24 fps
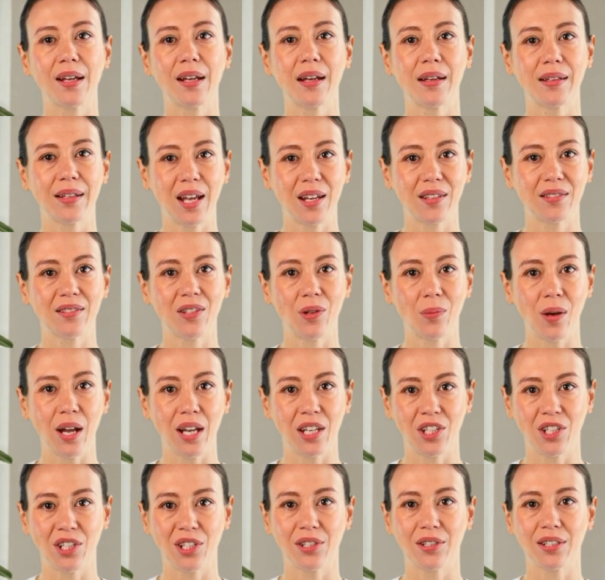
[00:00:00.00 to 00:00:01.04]
Not so
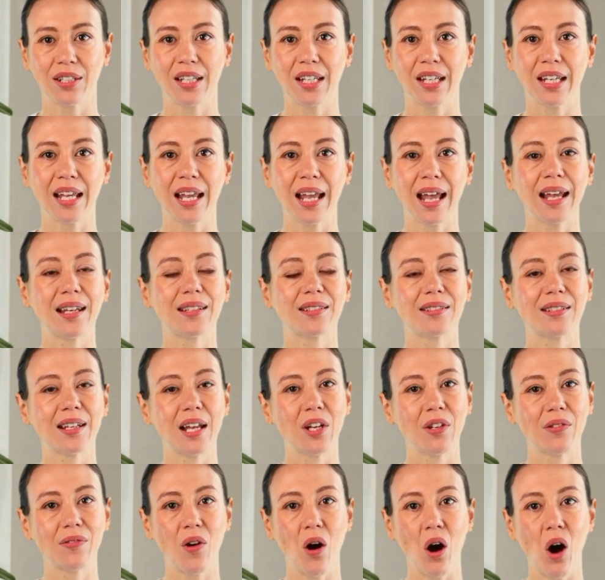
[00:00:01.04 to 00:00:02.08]
much. Instead
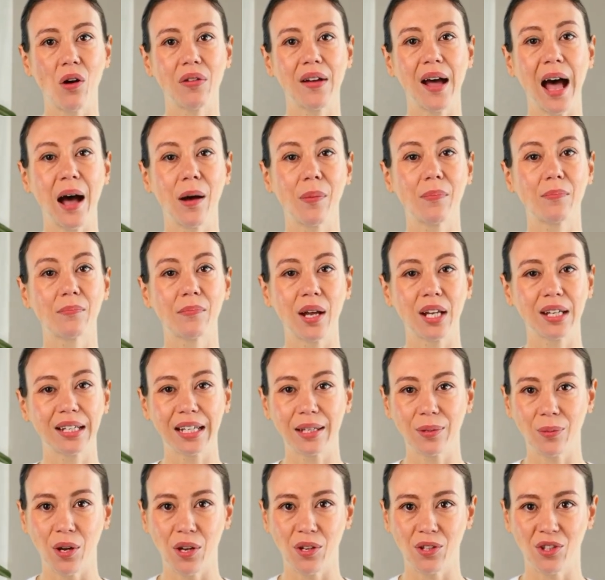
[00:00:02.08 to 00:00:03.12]
of all that monkey
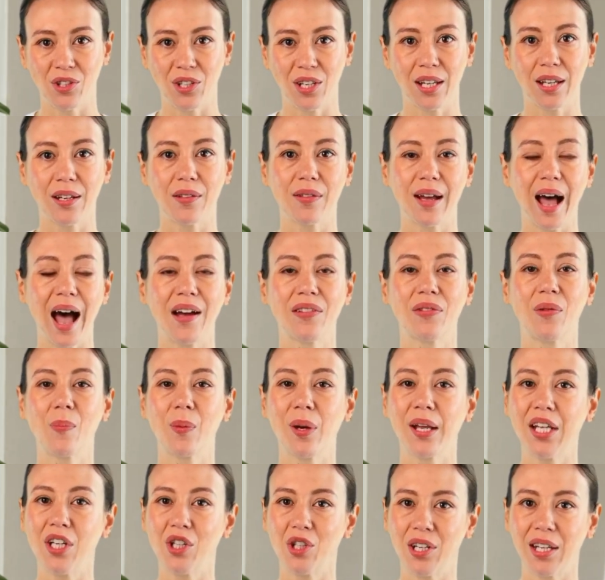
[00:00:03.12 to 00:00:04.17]
motion that the
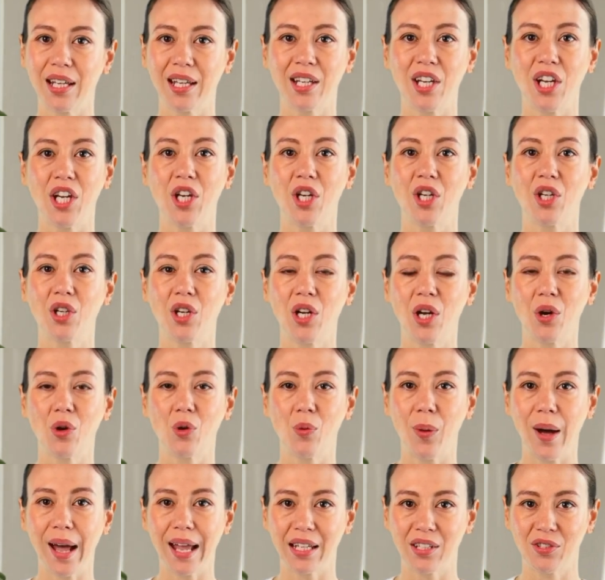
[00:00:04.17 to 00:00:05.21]
patient, you,
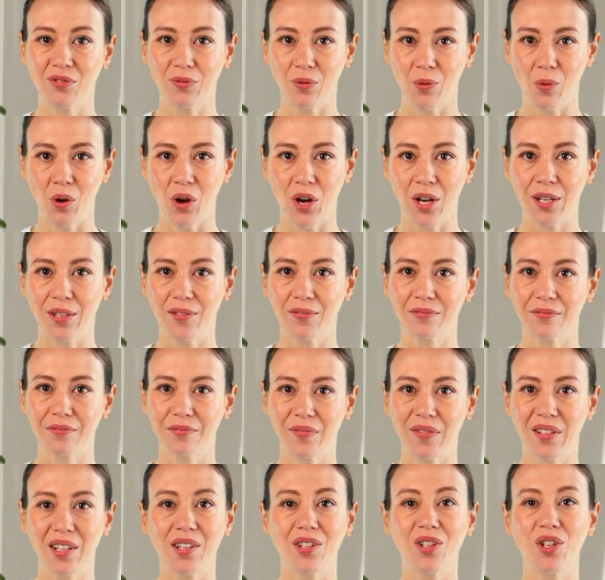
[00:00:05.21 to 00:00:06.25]
pays for,
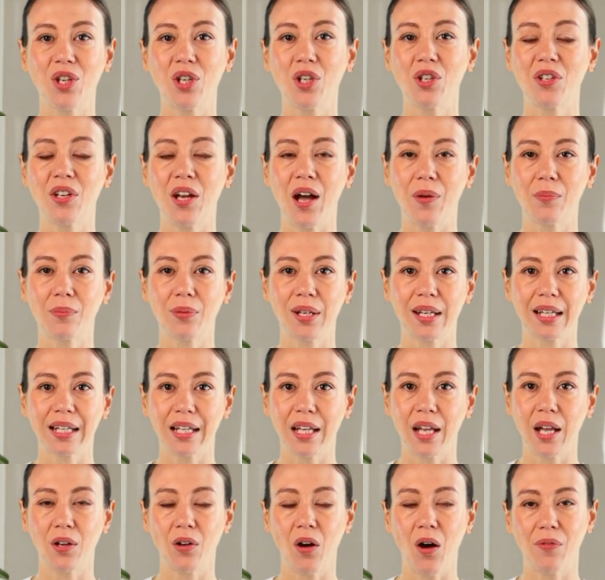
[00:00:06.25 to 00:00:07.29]
this new company
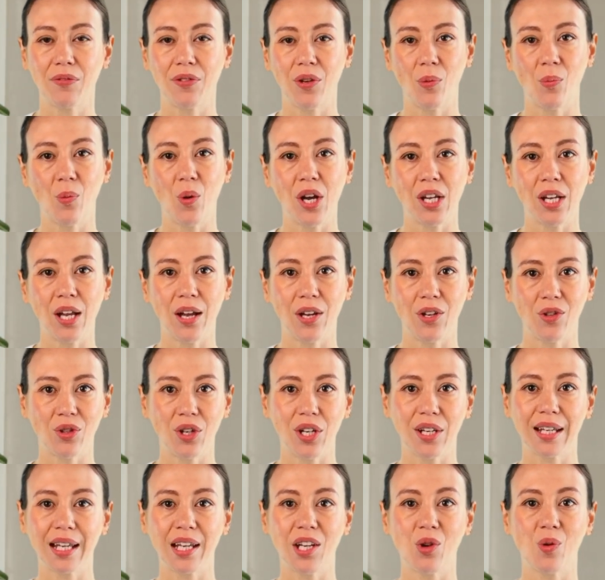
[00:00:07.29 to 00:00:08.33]
could offer
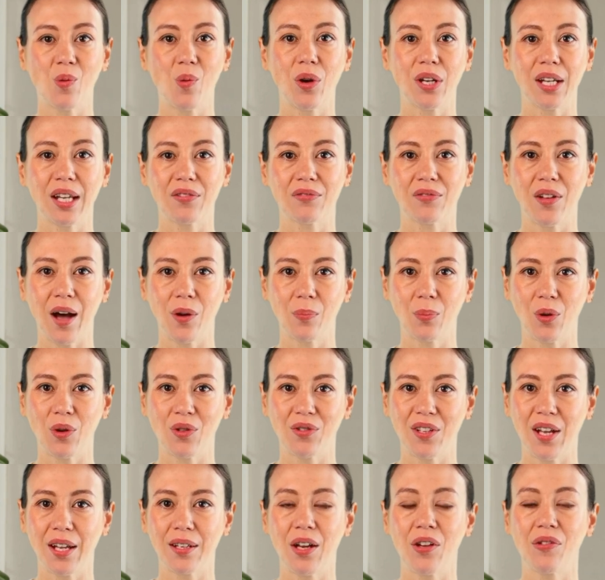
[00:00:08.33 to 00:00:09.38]

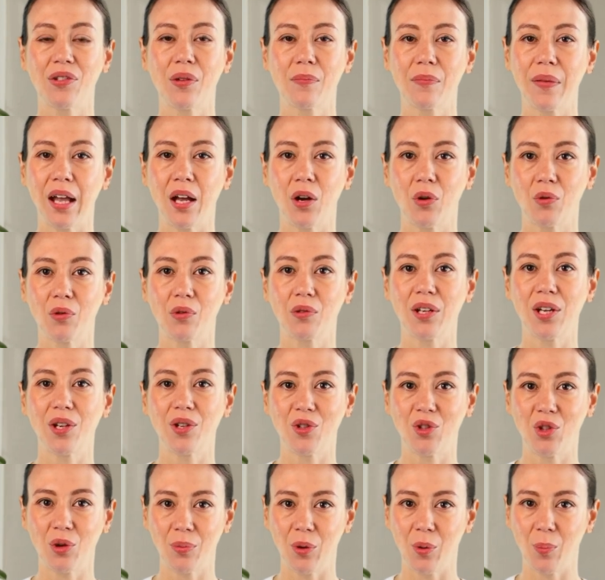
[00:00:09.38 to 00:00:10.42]
125% of the Medical
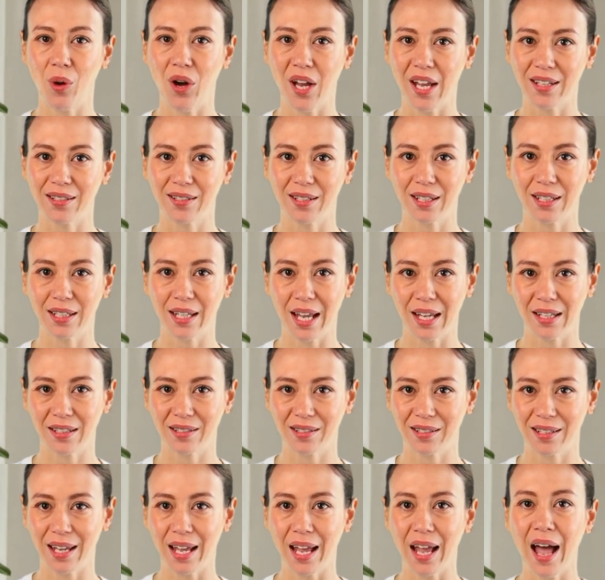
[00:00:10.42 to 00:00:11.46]
Consumer Price
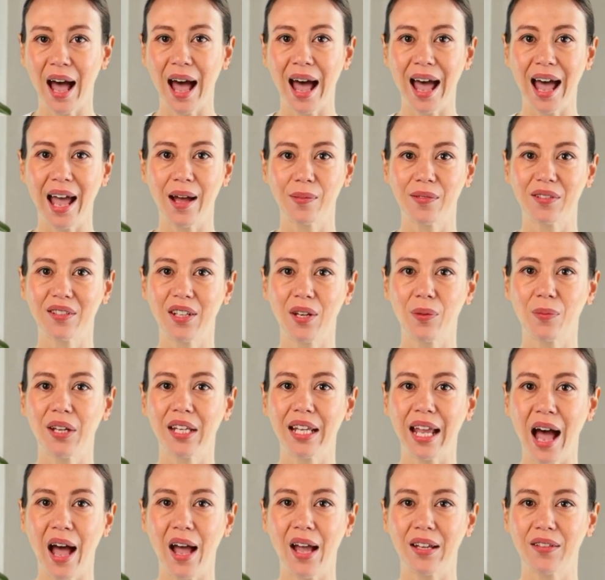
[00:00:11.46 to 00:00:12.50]
Index,
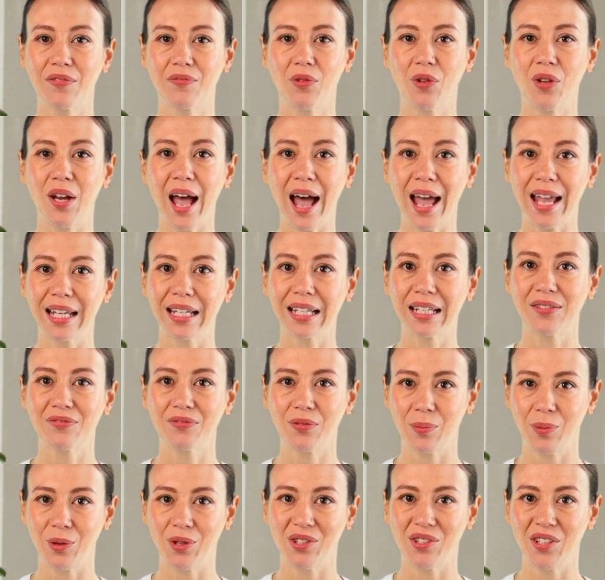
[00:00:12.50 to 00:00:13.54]
MCPI, for any
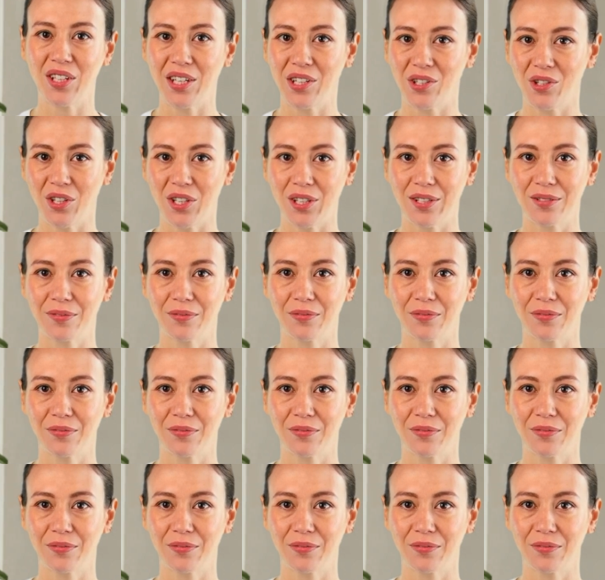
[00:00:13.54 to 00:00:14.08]
given procedure.